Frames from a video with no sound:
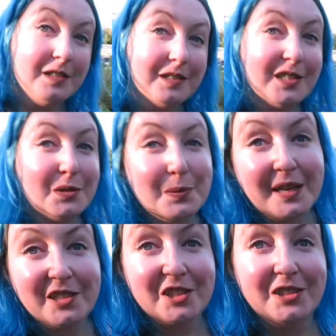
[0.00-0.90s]
This is
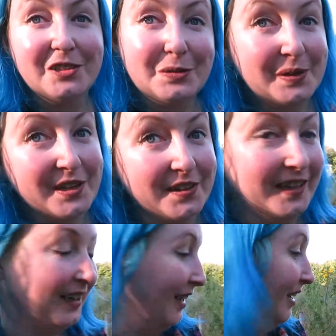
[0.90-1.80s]
nature doing her
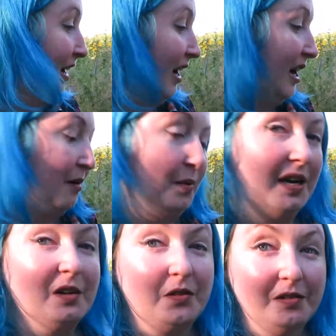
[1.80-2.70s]
thing. We
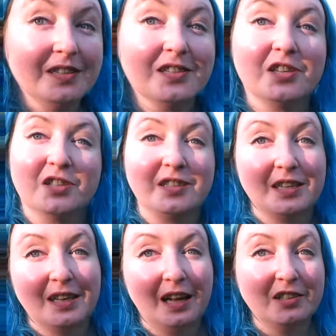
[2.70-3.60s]
had a few nasturtiums
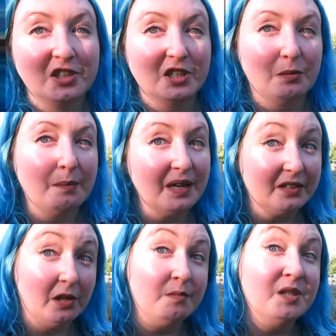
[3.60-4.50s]
here last year when we
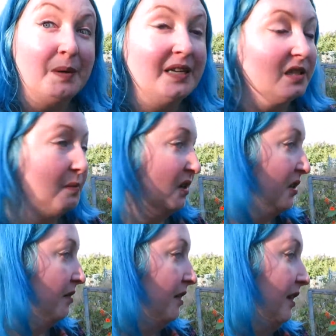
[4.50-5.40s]
had Amish paste
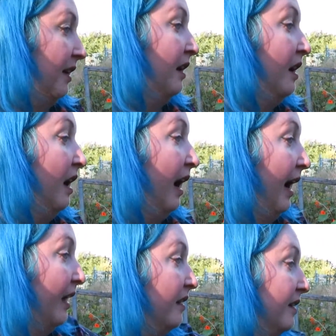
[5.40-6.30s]
tomatoes in here,
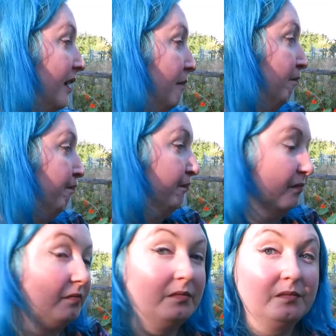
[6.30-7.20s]
and
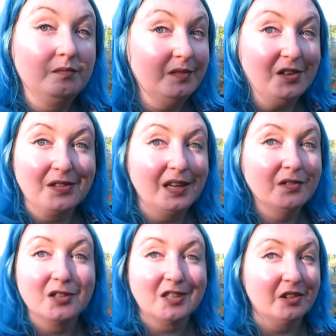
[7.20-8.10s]

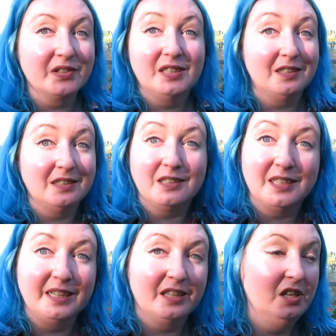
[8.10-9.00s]
they've just self-seeded and
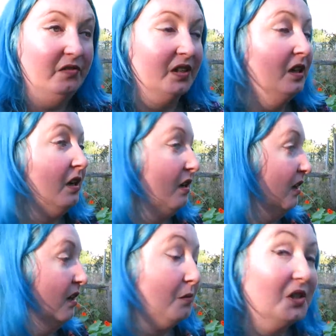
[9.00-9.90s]
taken over,
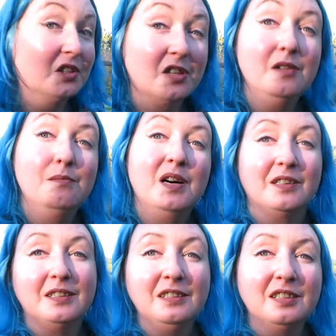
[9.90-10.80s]
which I don't
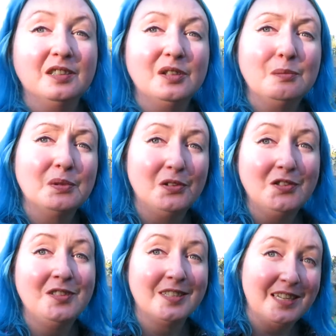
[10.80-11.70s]
mind, but
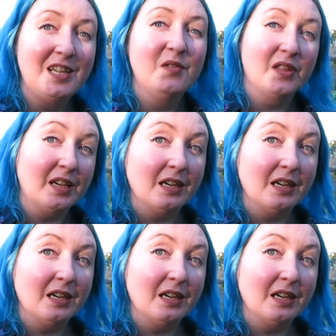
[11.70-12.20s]
underneath